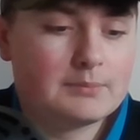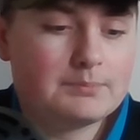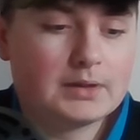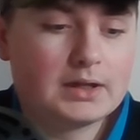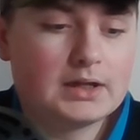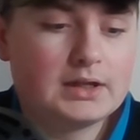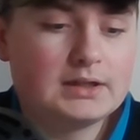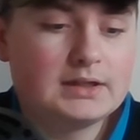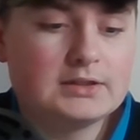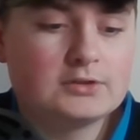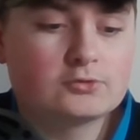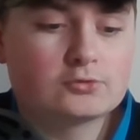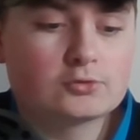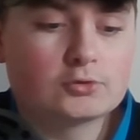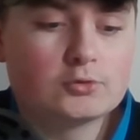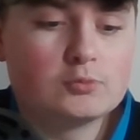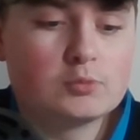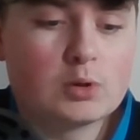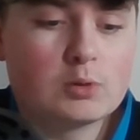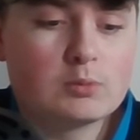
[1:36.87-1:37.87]
Burnley
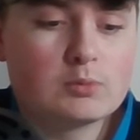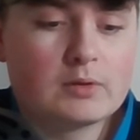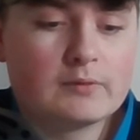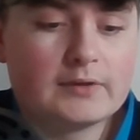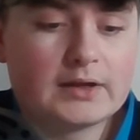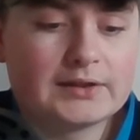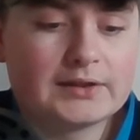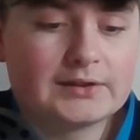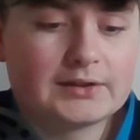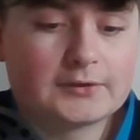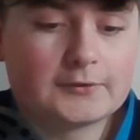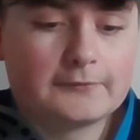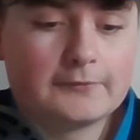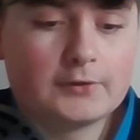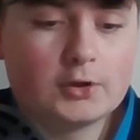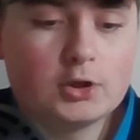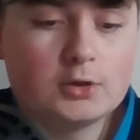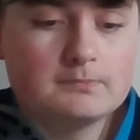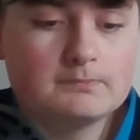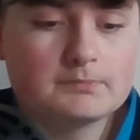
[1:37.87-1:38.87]
drew 1-1 versus
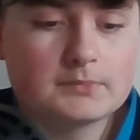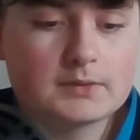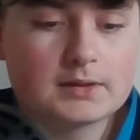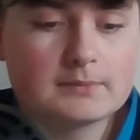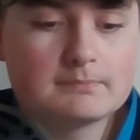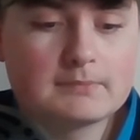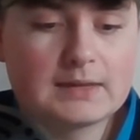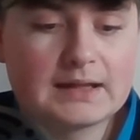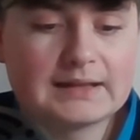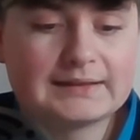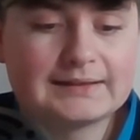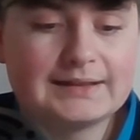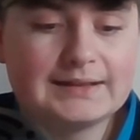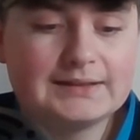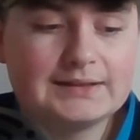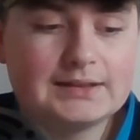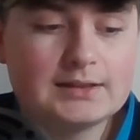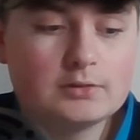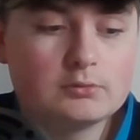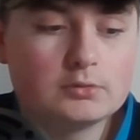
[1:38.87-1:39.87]
Fulham. Man
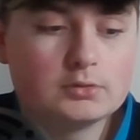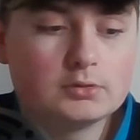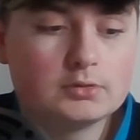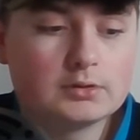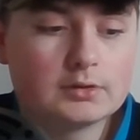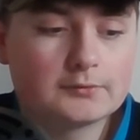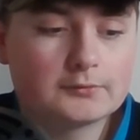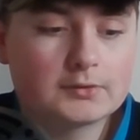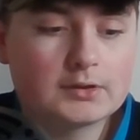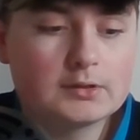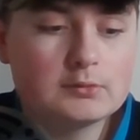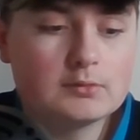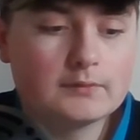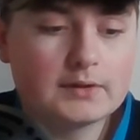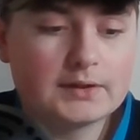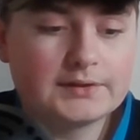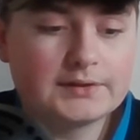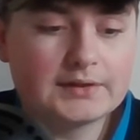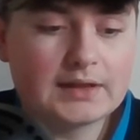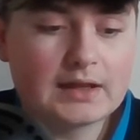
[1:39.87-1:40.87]
City won 3-1
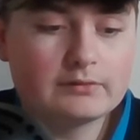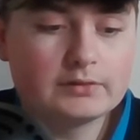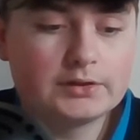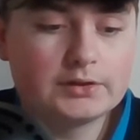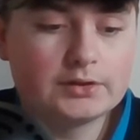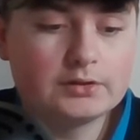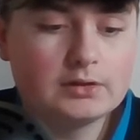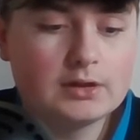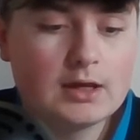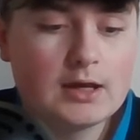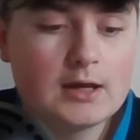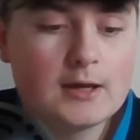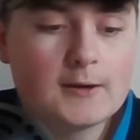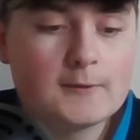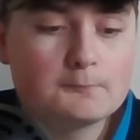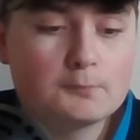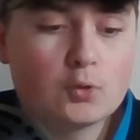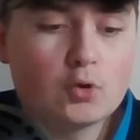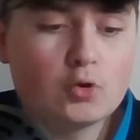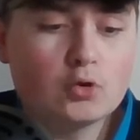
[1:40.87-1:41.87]
versus Everton.
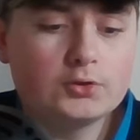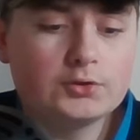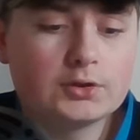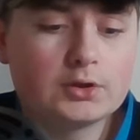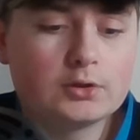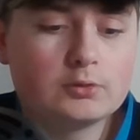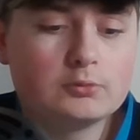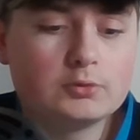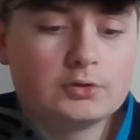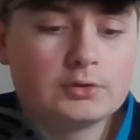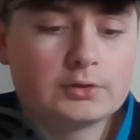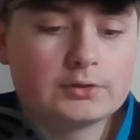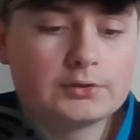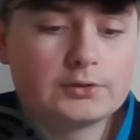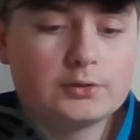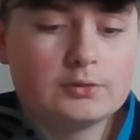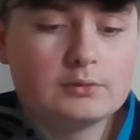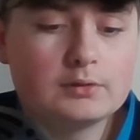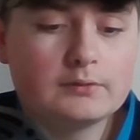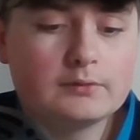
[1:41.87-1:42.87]
Porto won
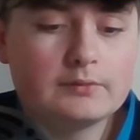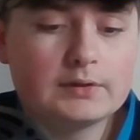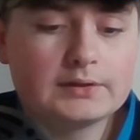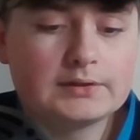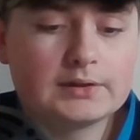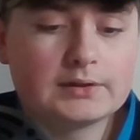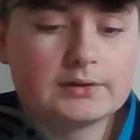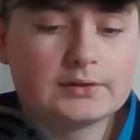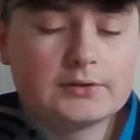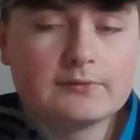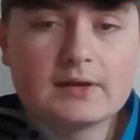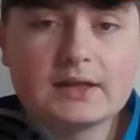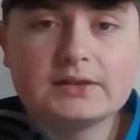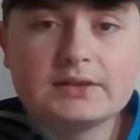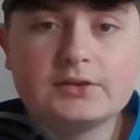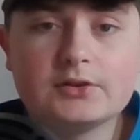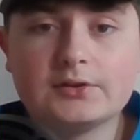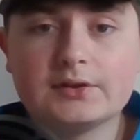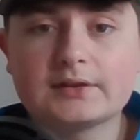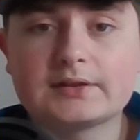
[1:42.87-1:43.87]
2-1 versus
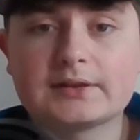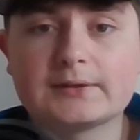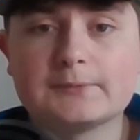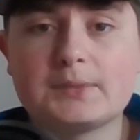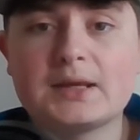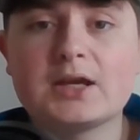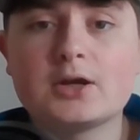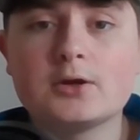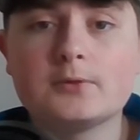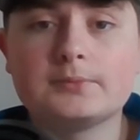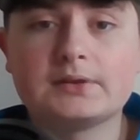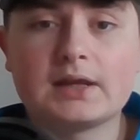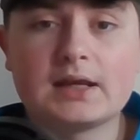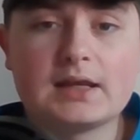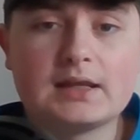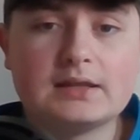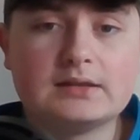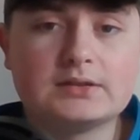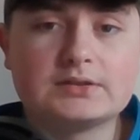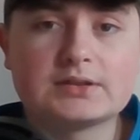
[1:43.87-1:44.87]
Juventus. That's a big
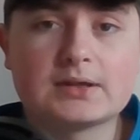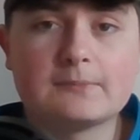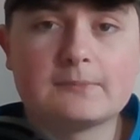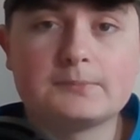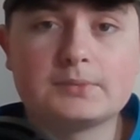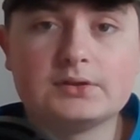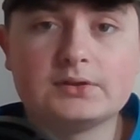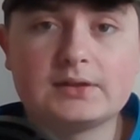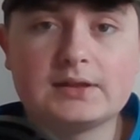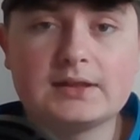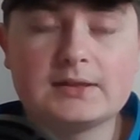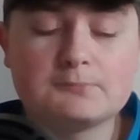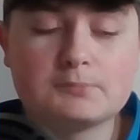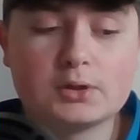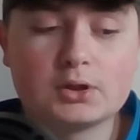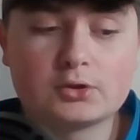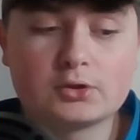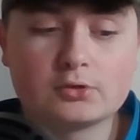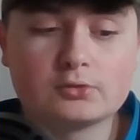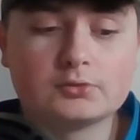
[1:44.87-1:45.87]
upset in Champions League,
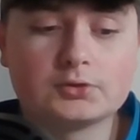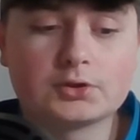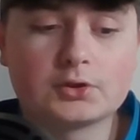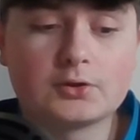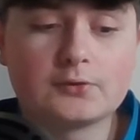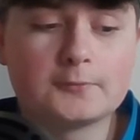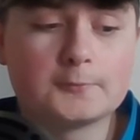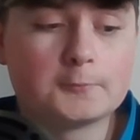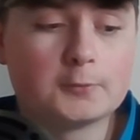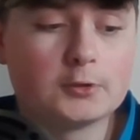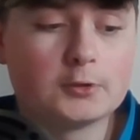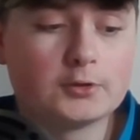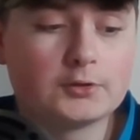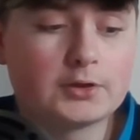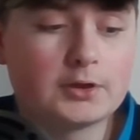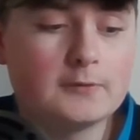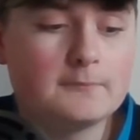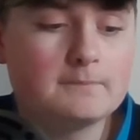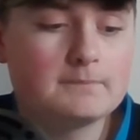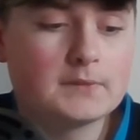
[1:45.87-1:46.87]
but a good result for
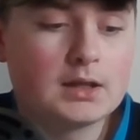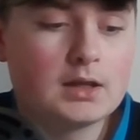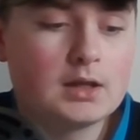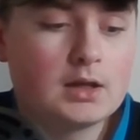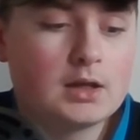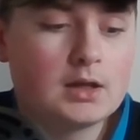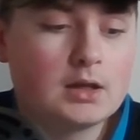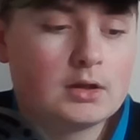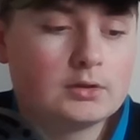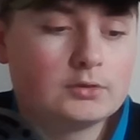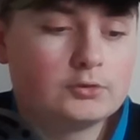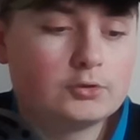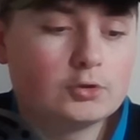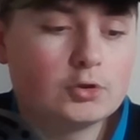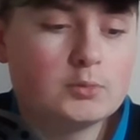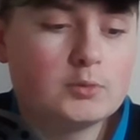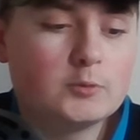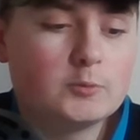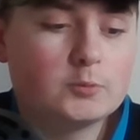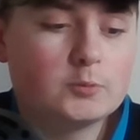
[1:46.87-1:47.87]
Porto.
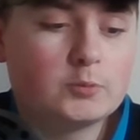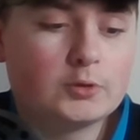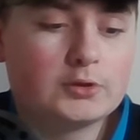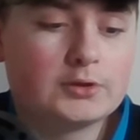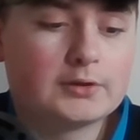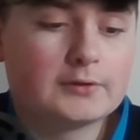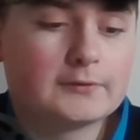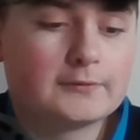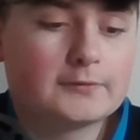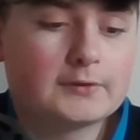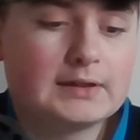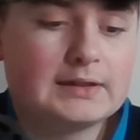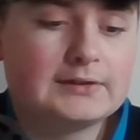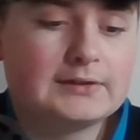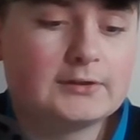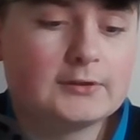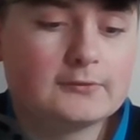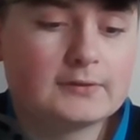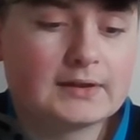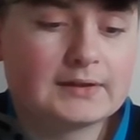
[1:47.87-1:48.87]
Dortmund won
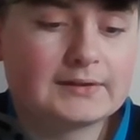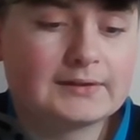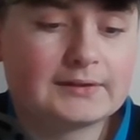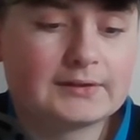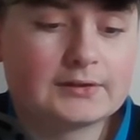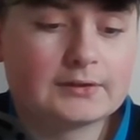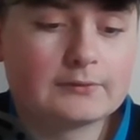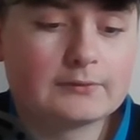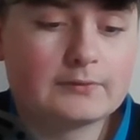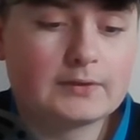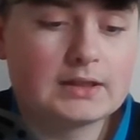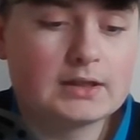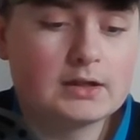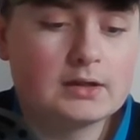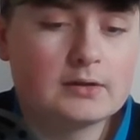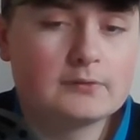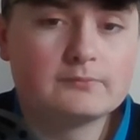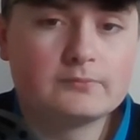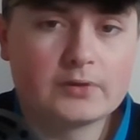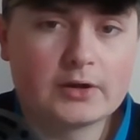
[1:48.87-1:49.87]
3-2 versus
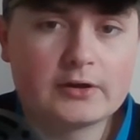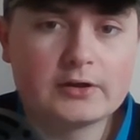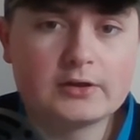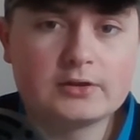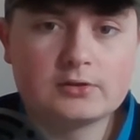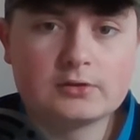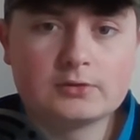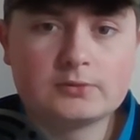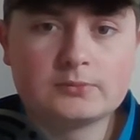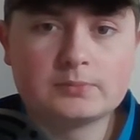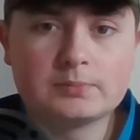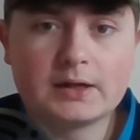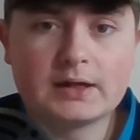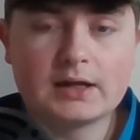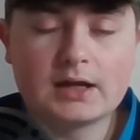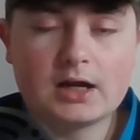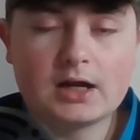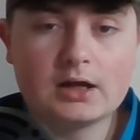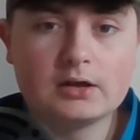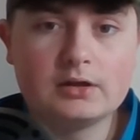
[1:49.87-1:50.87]
Sevilla. Very good
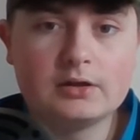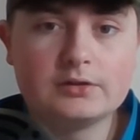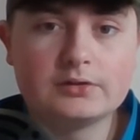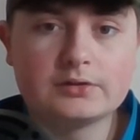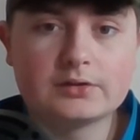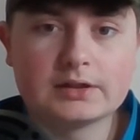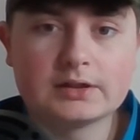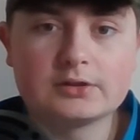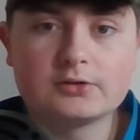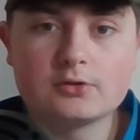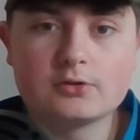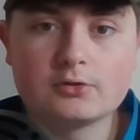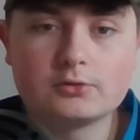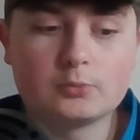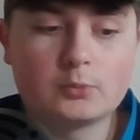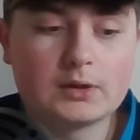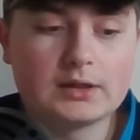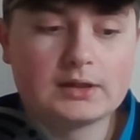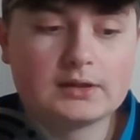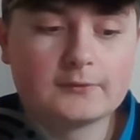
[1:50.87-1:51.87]
by Haaland, and a
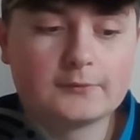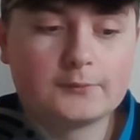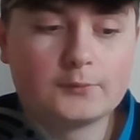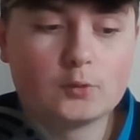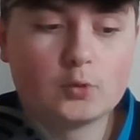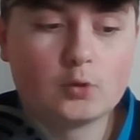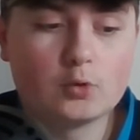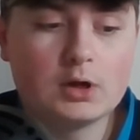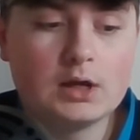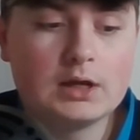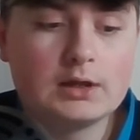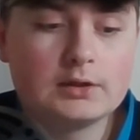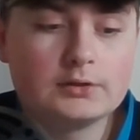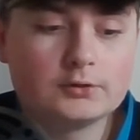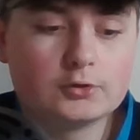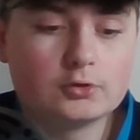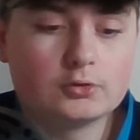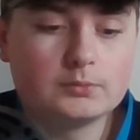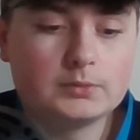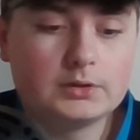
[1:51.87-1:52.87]
good win for
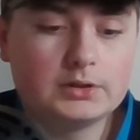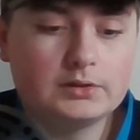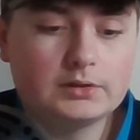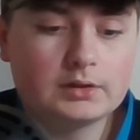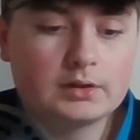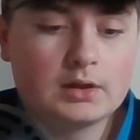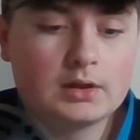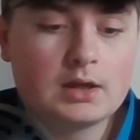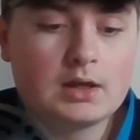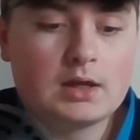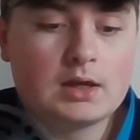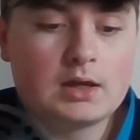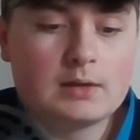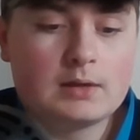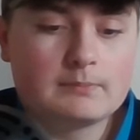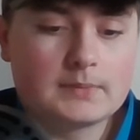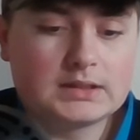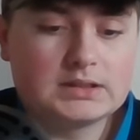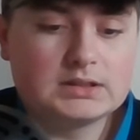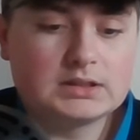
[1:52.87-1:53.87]
Dortmund.
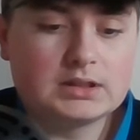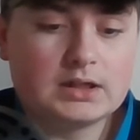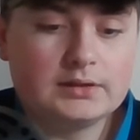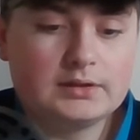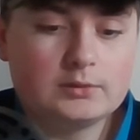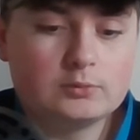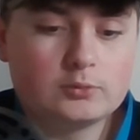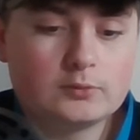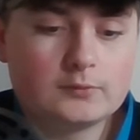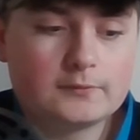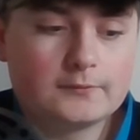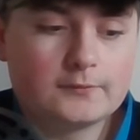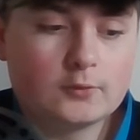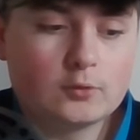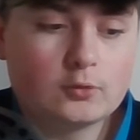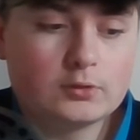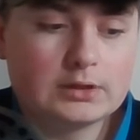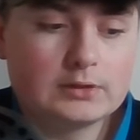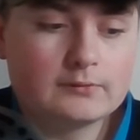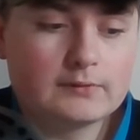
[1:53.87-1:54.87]
Man United won
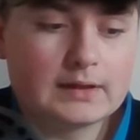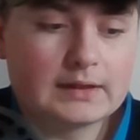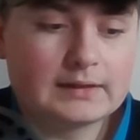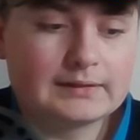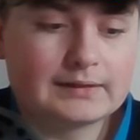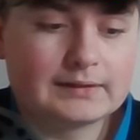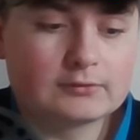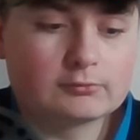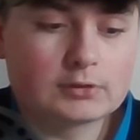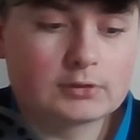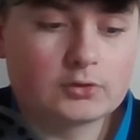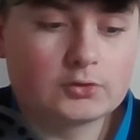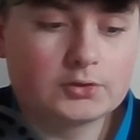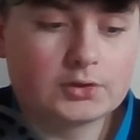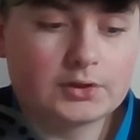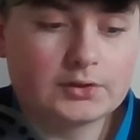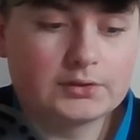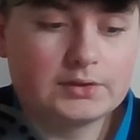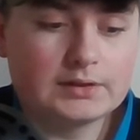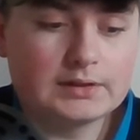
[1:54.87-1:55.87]
4-0 versus Real
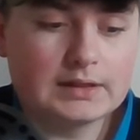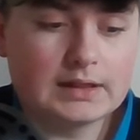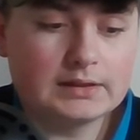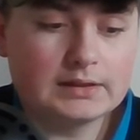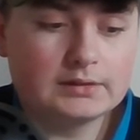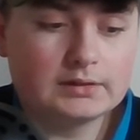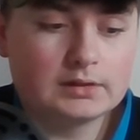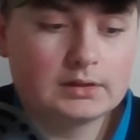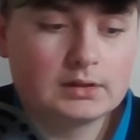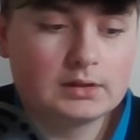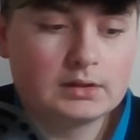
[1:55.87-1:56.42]
Sociedad.